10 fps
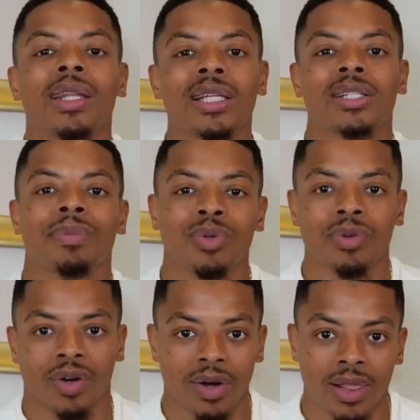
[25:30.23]
unleash the
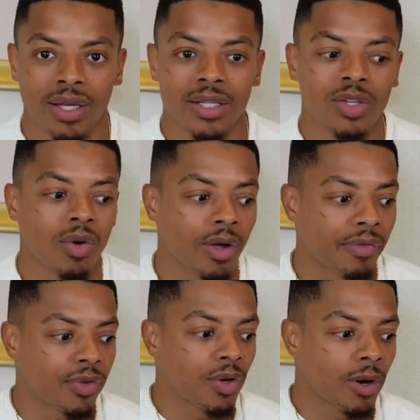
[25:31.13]
proof early. So
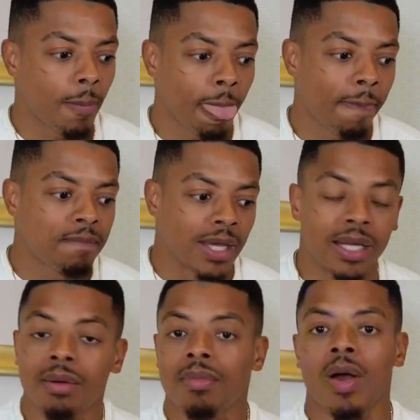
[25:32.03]
if you're
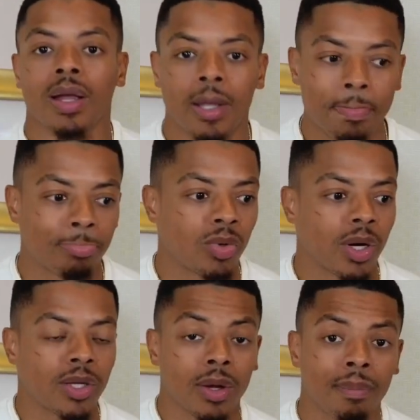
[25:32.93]
in a market
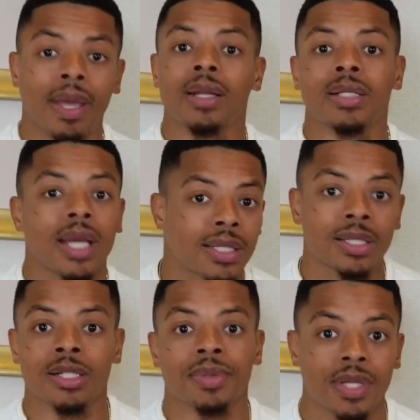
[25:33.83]
where you're beta
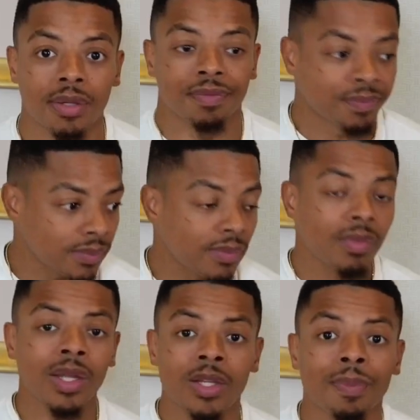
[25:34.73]
testing some stuff,
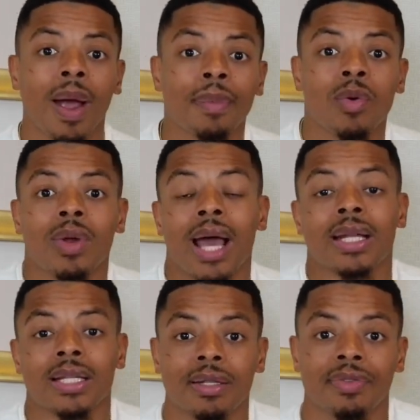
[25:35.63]
you probably want to
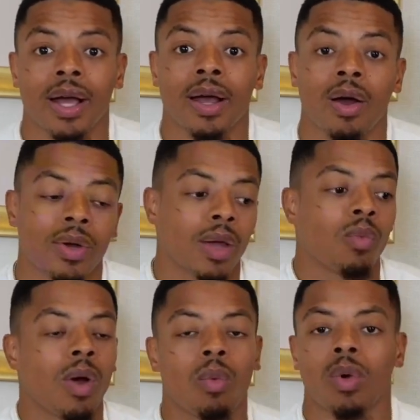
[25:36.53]
identify, okay,
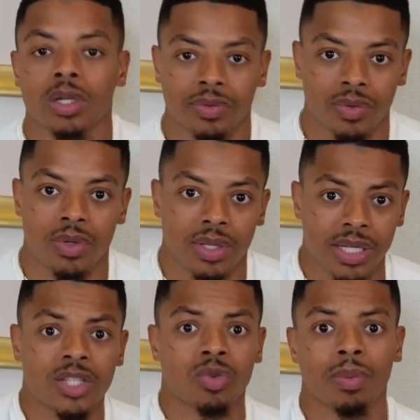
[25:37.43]
what works for
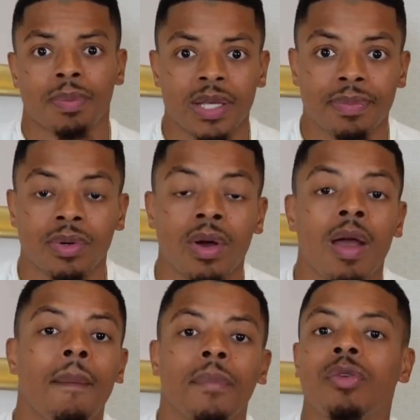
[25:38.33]
this group of people
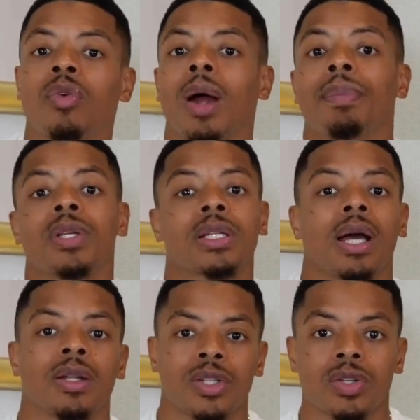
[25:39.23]
before I push it
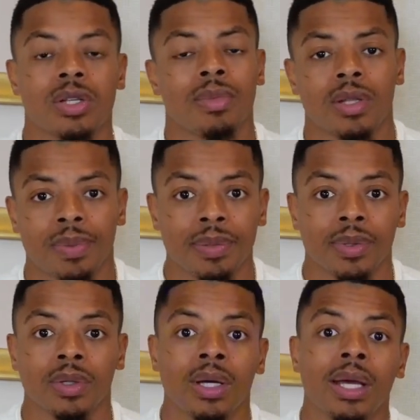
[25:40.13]
out to some other
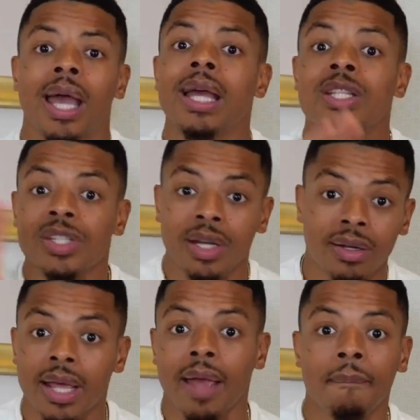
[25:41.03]
people and
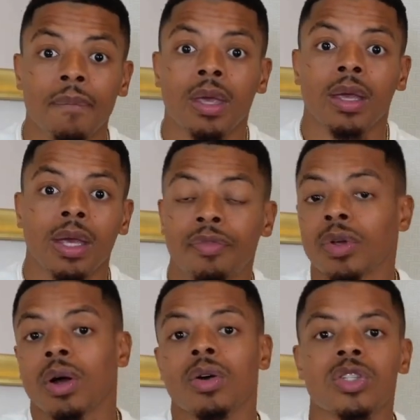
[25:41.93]
share that. If
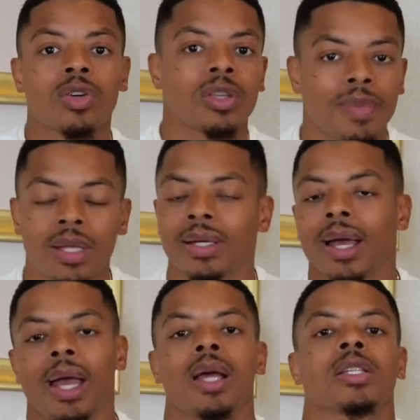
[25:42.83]
you're on social
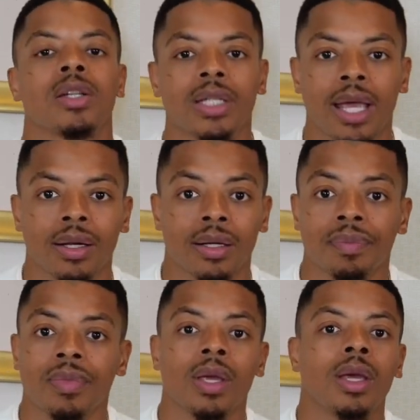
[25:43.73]
media as a
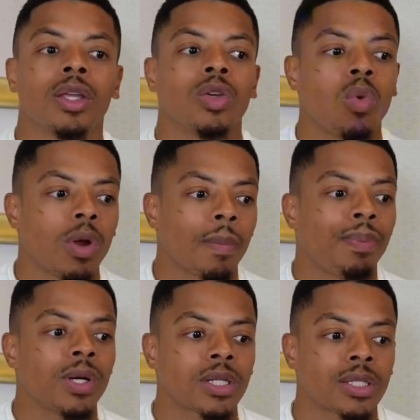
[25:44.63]
creator, you
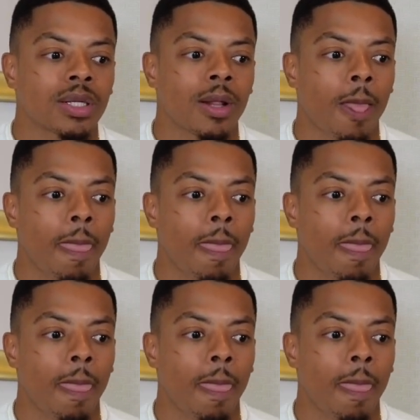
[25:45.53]
want to push,